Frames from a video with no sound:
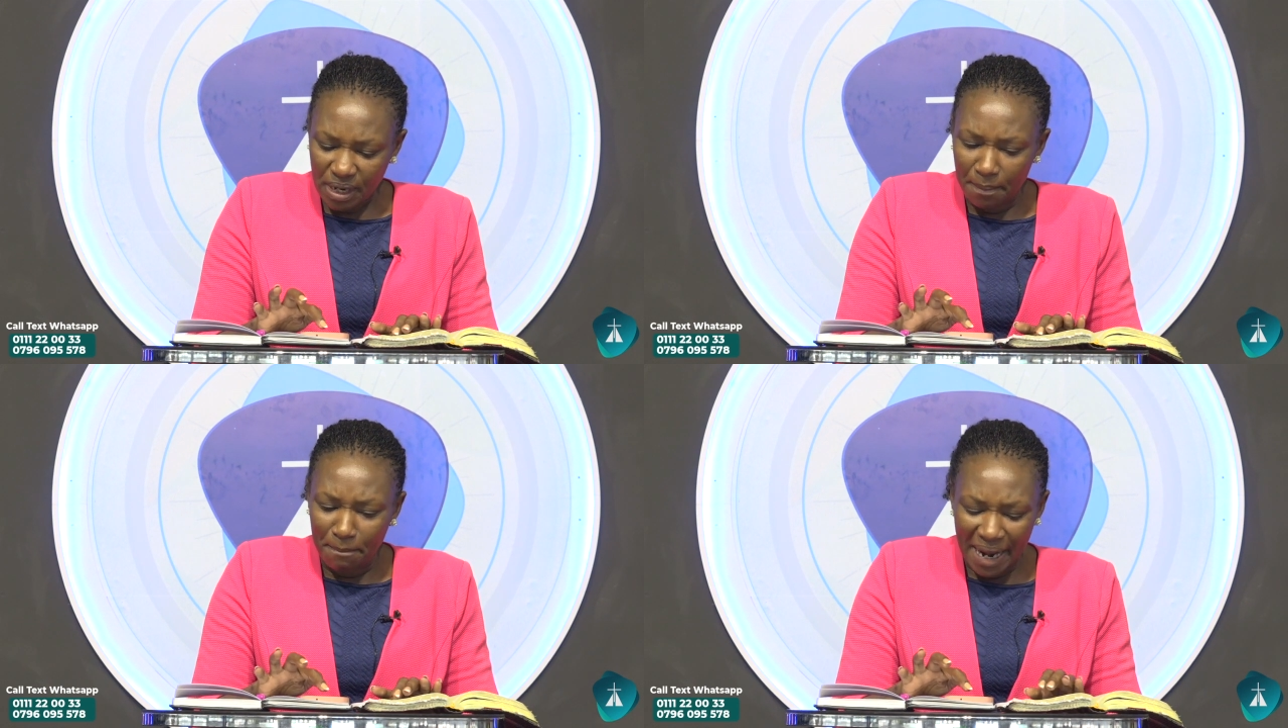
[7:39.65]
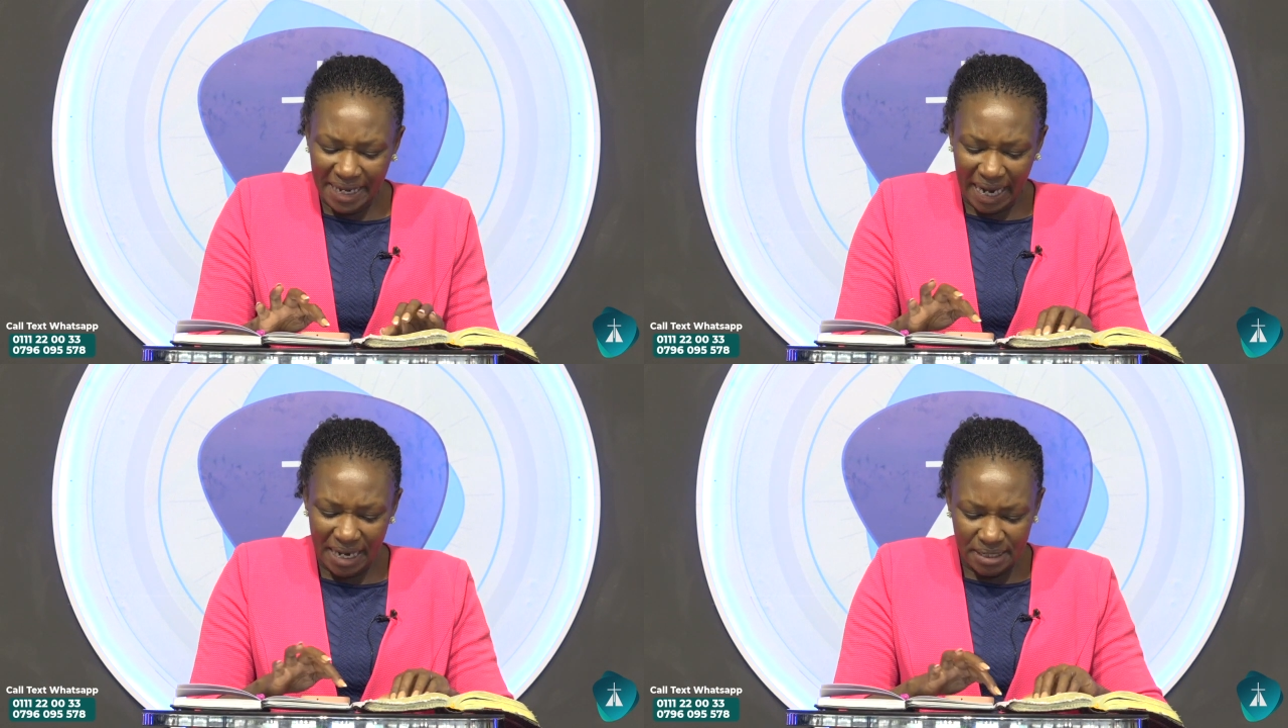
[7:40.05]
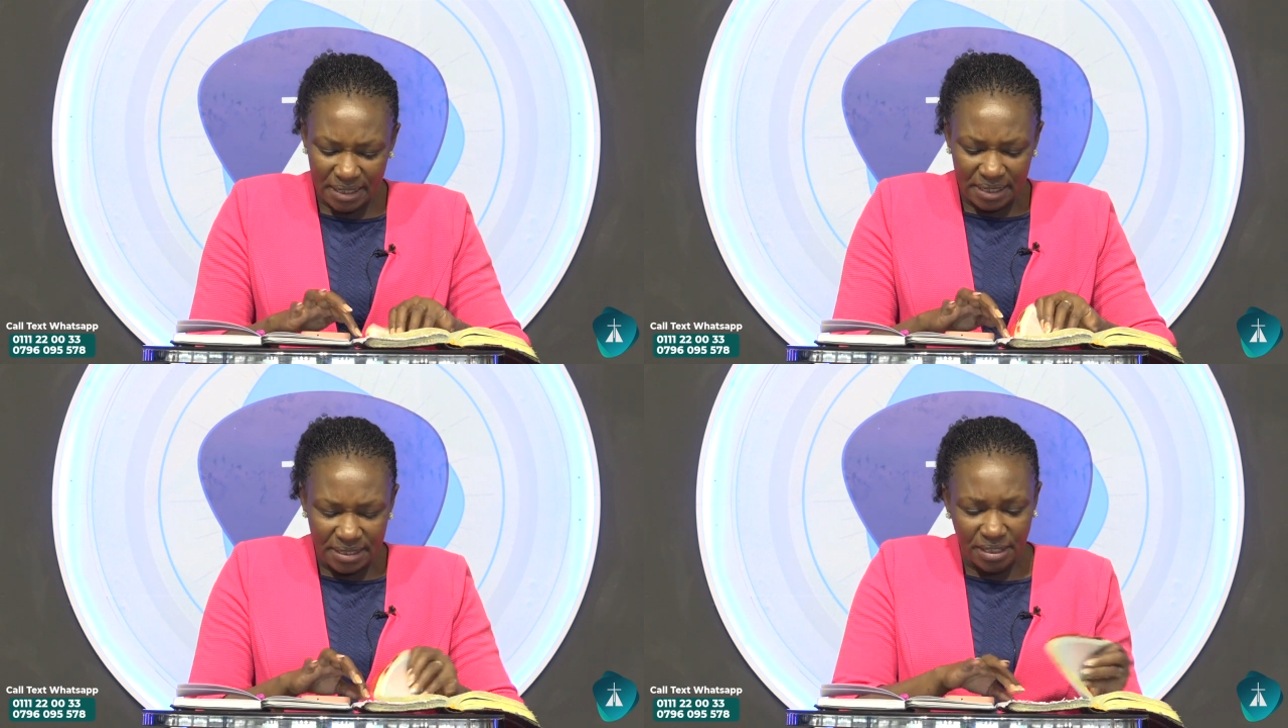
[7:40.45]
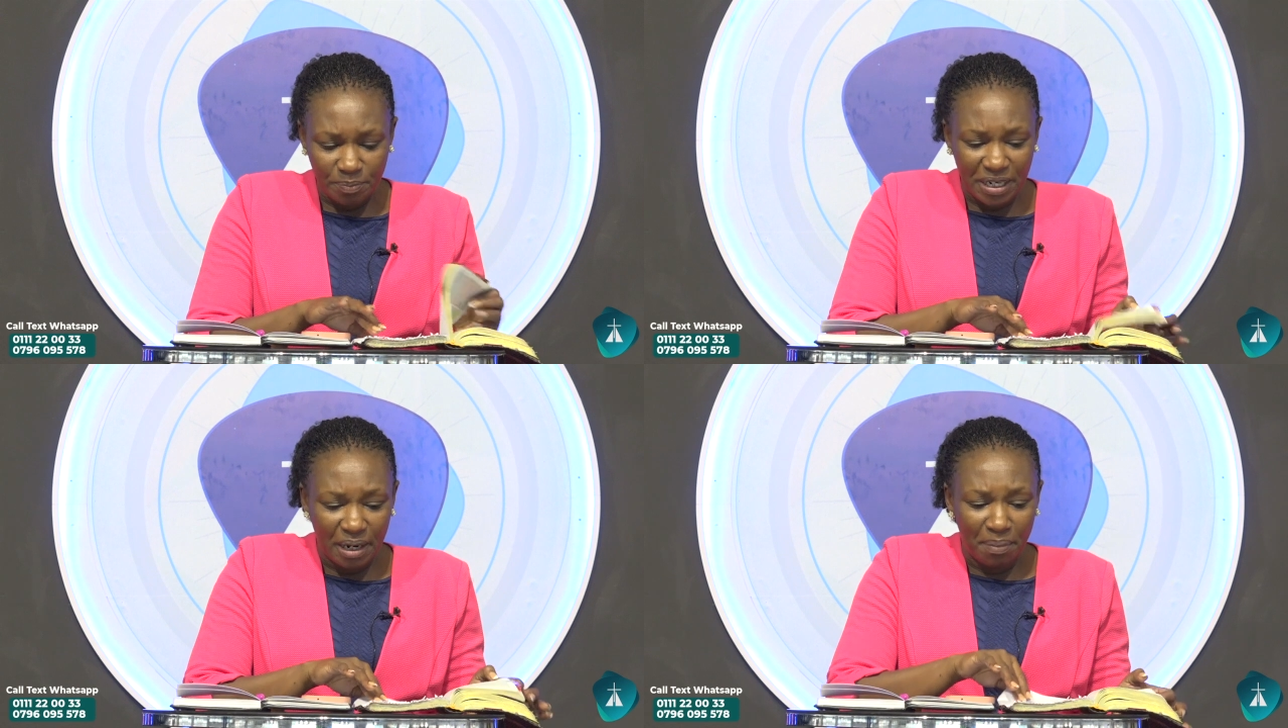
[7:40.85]
Micah,
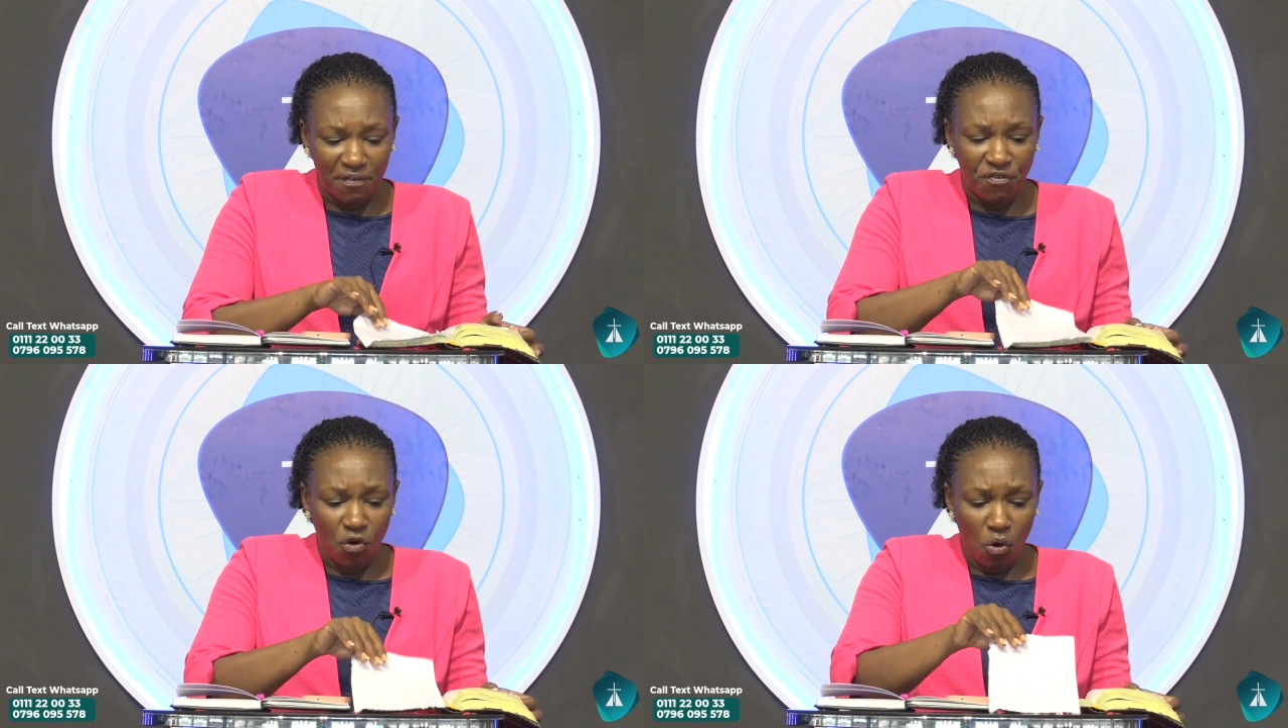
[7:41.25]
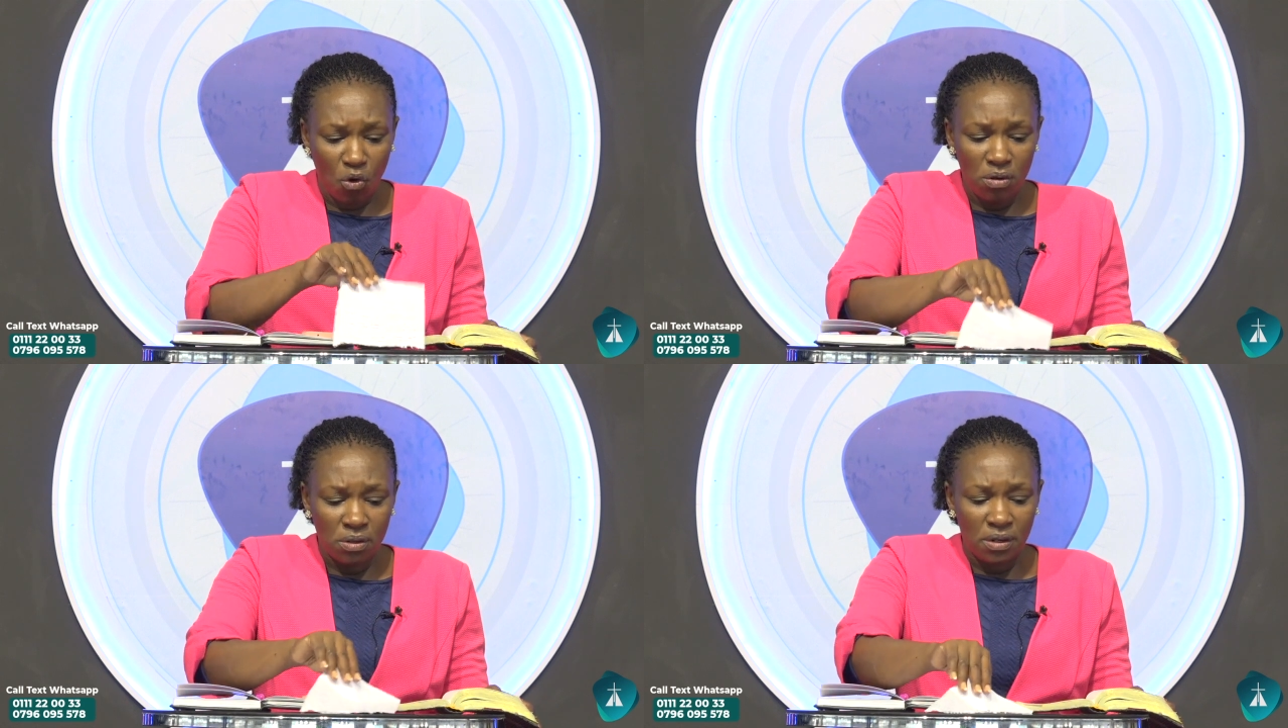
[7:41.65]
chapter number 4,